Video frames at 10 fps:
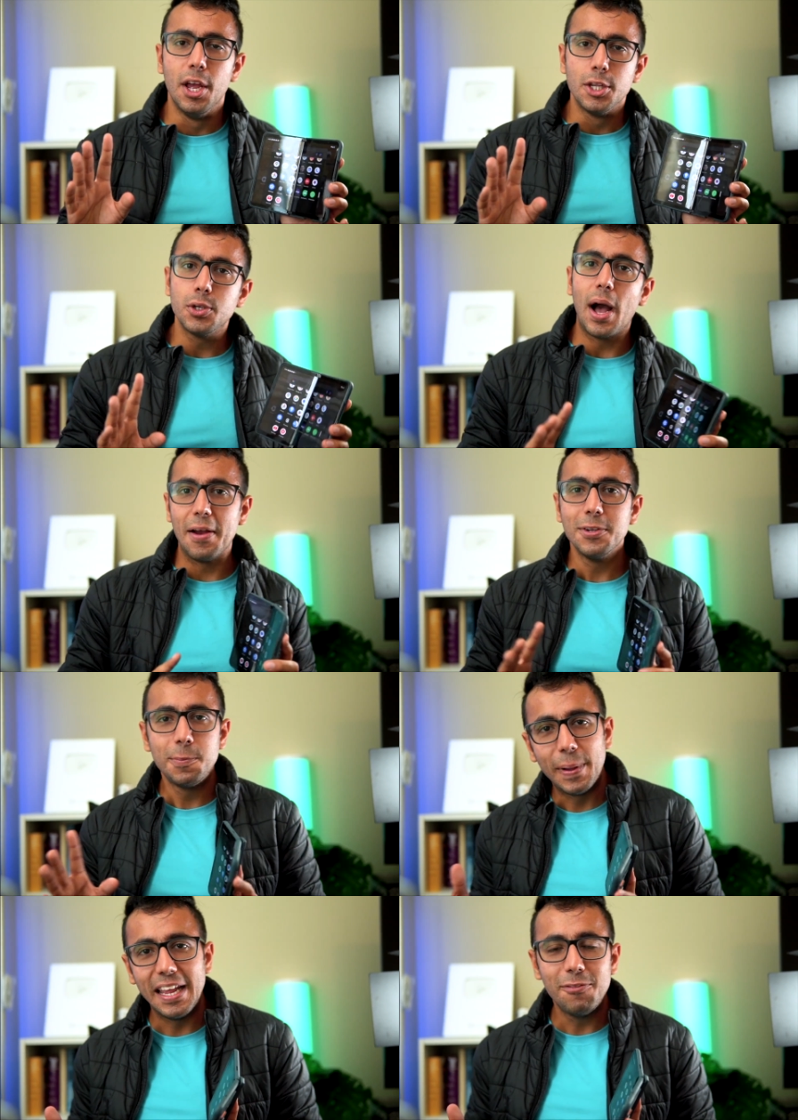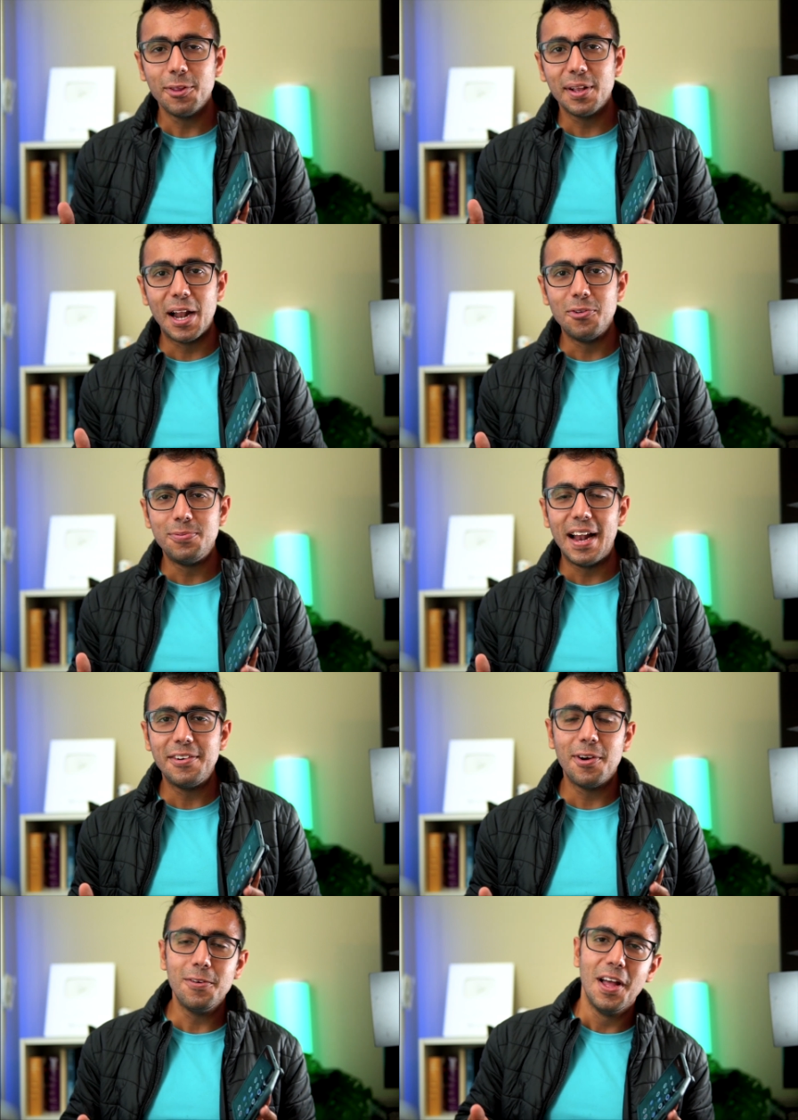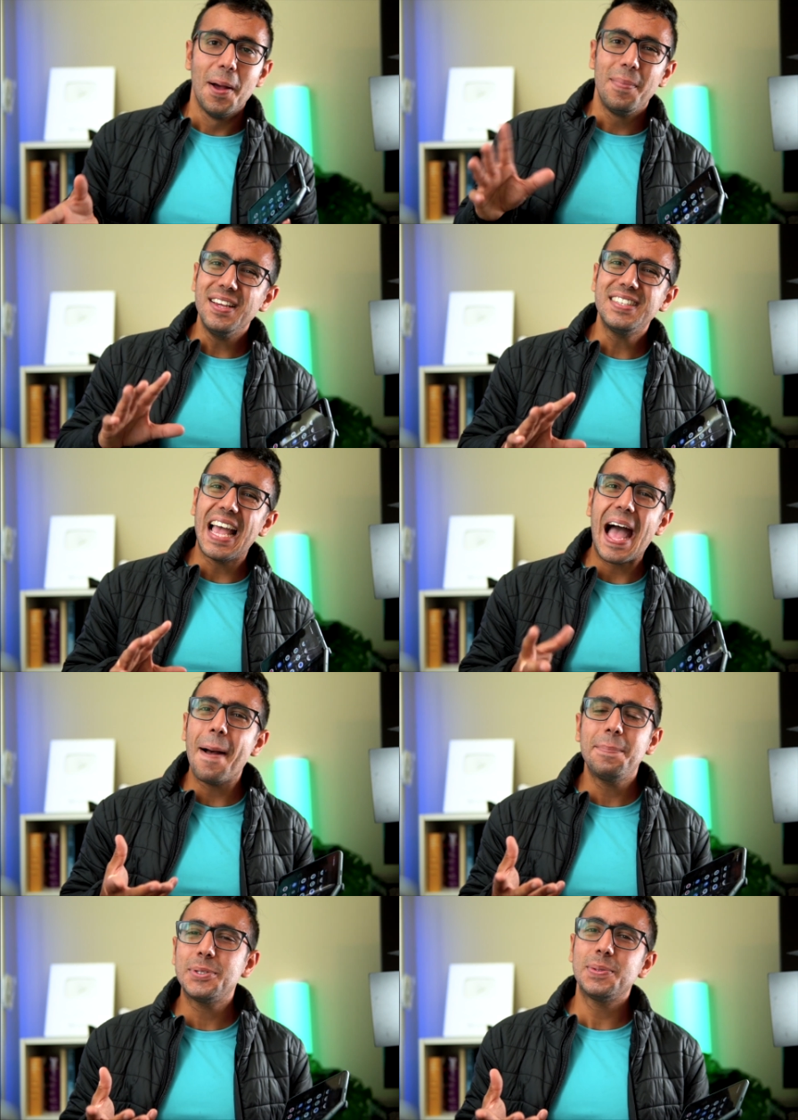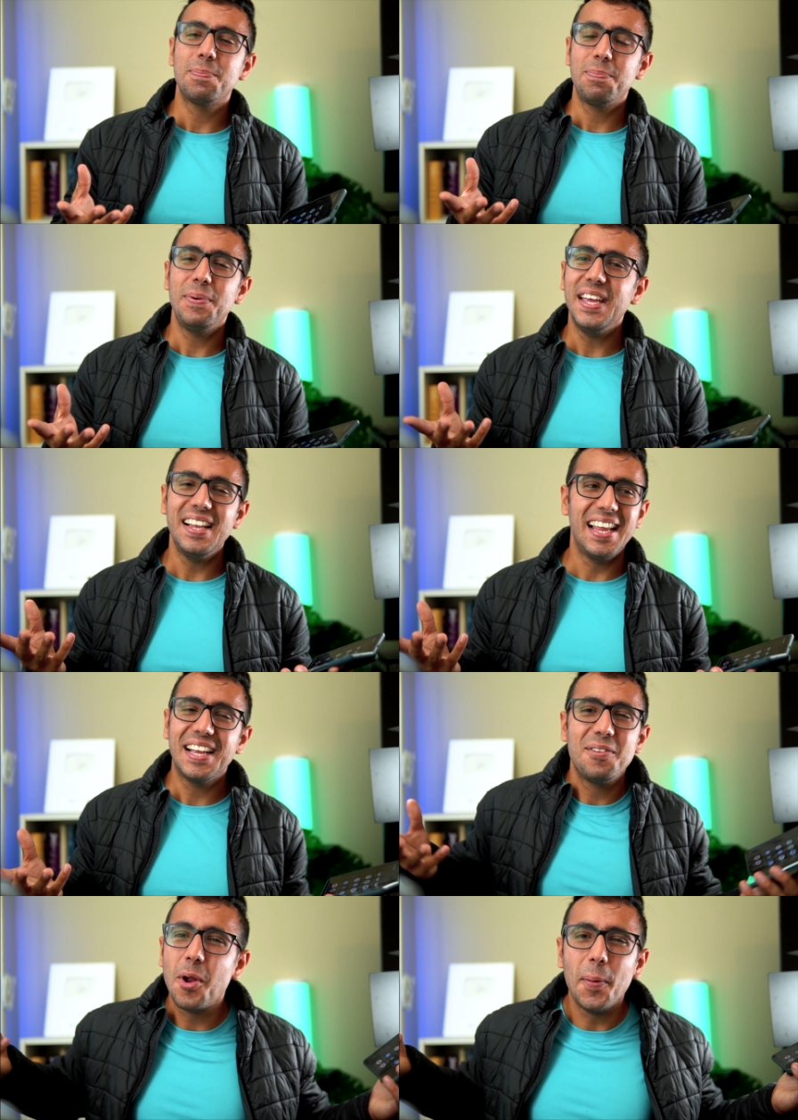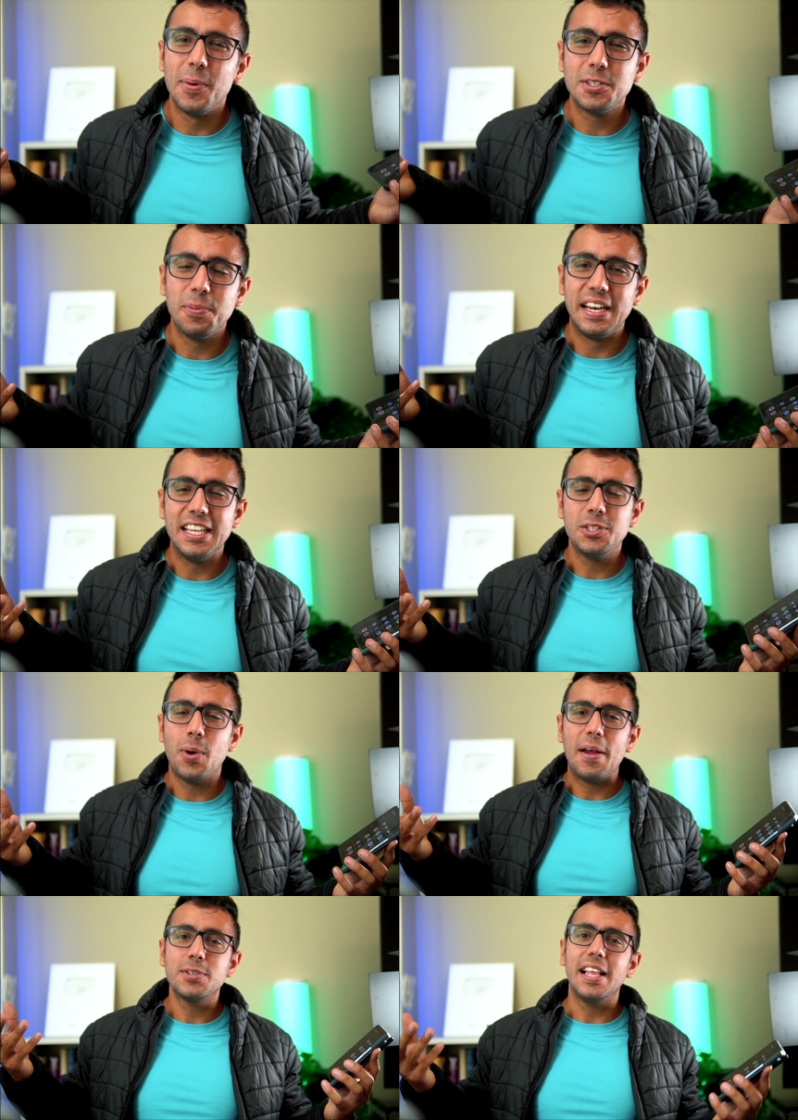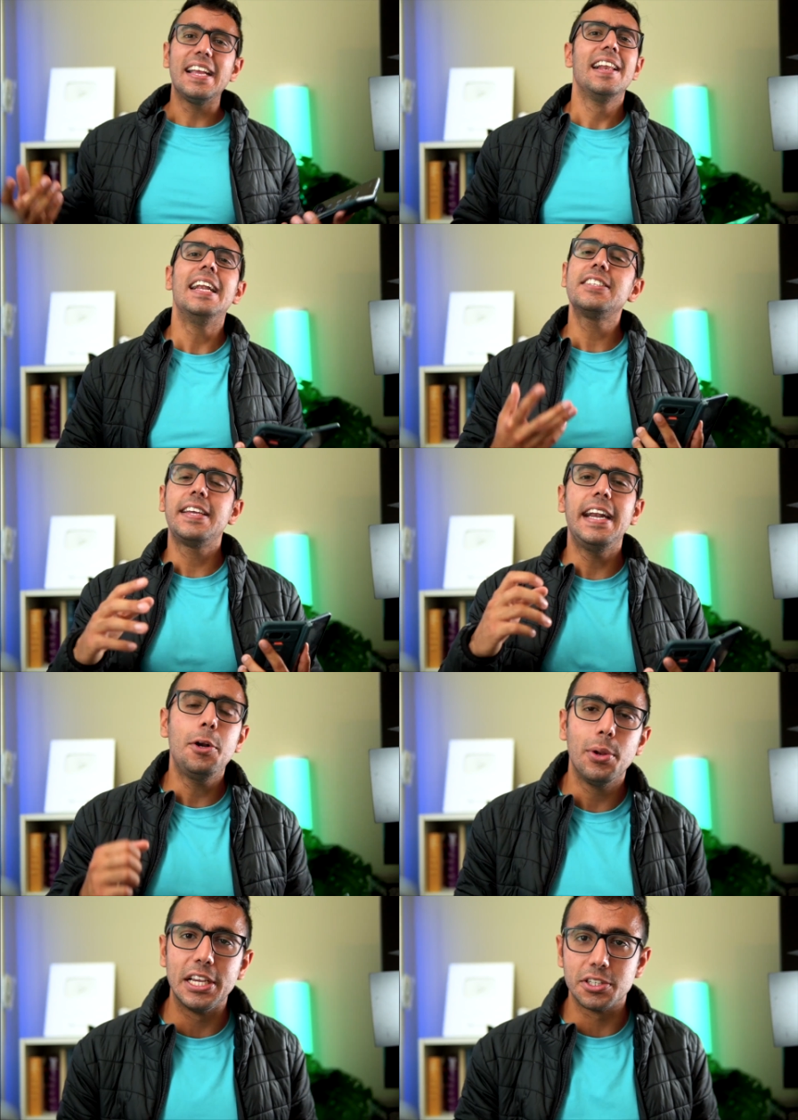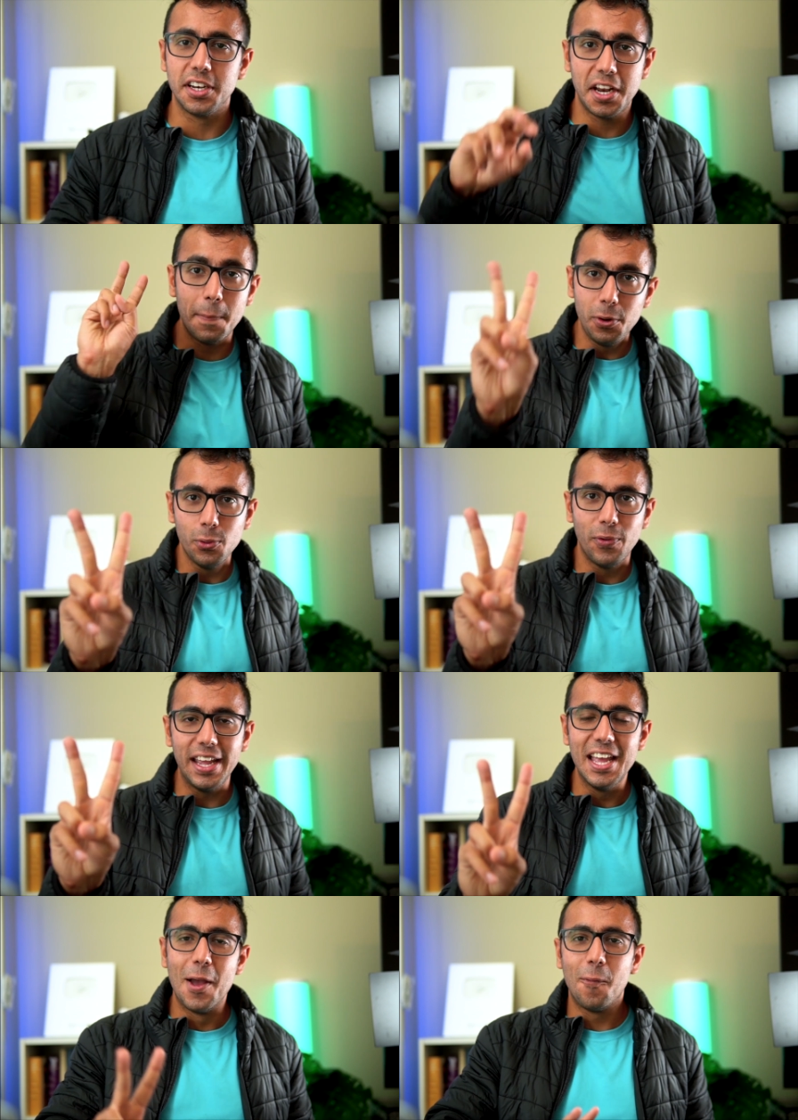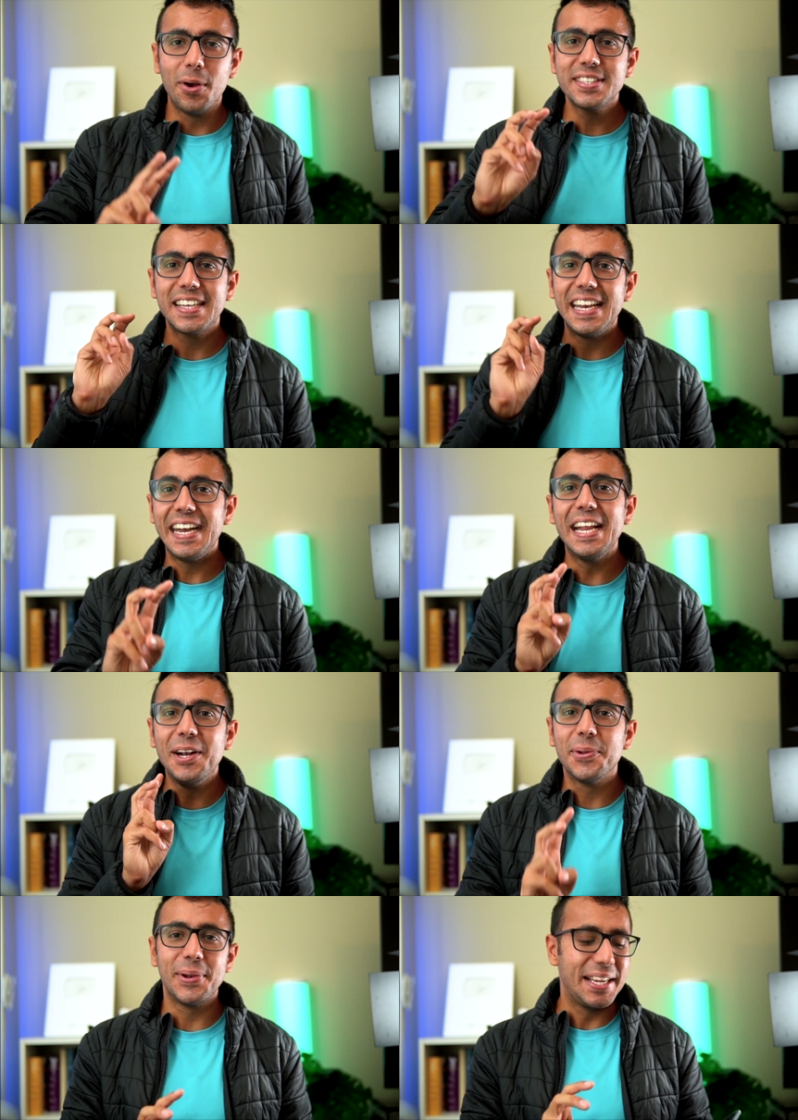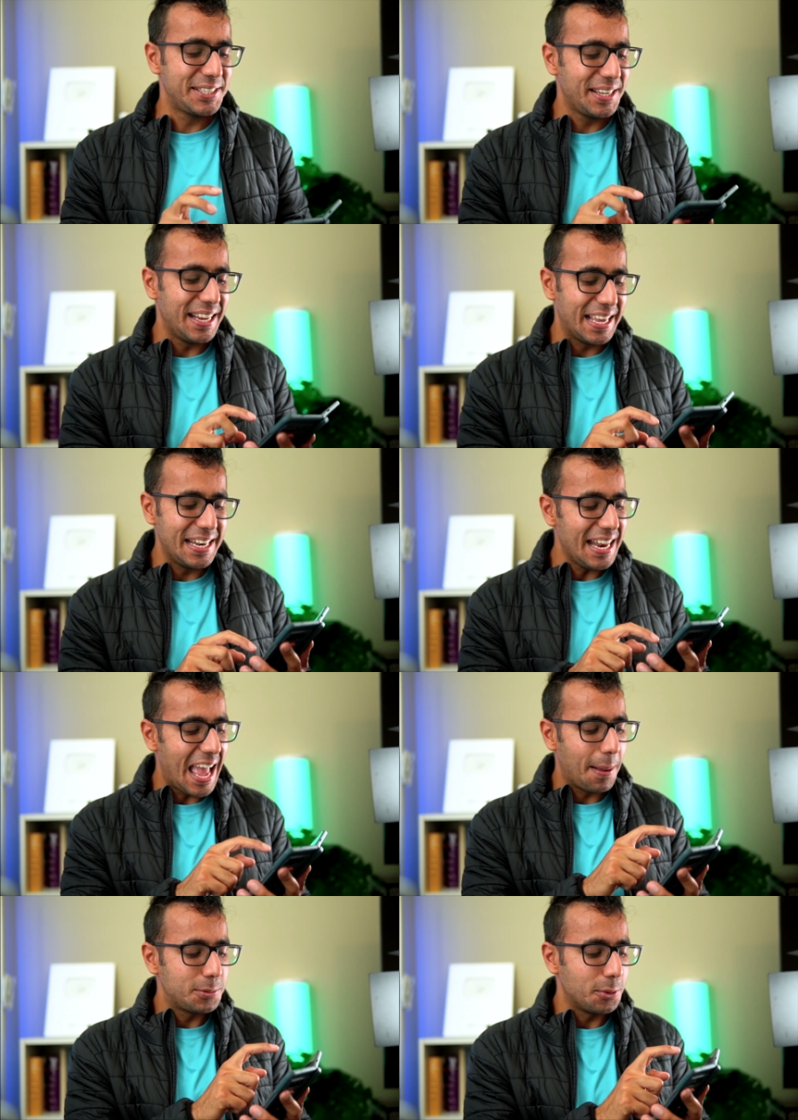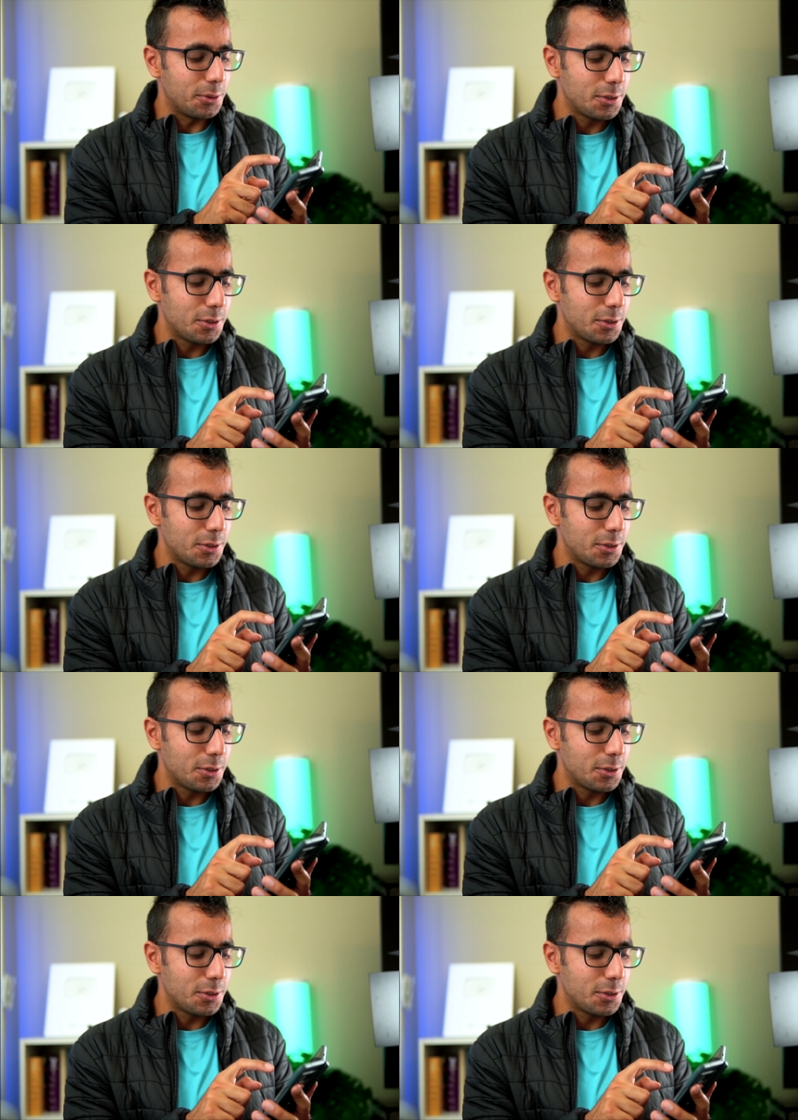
So I was paying for the cloud platform plus apps pay like not much money. So I was like, let's create donation. Number 2 way was creating donation in App Store.